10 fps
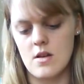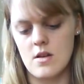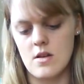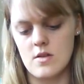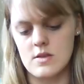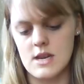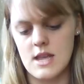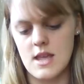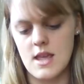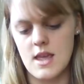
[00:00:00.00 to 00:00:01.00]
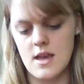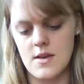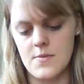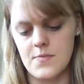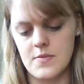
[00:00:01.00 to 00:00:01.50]
on here,
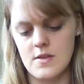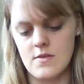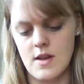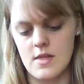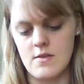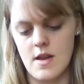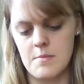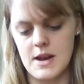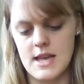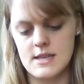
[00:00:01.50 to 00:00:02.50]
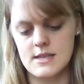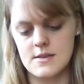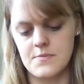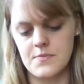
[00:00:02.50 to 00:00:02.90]
find the right place,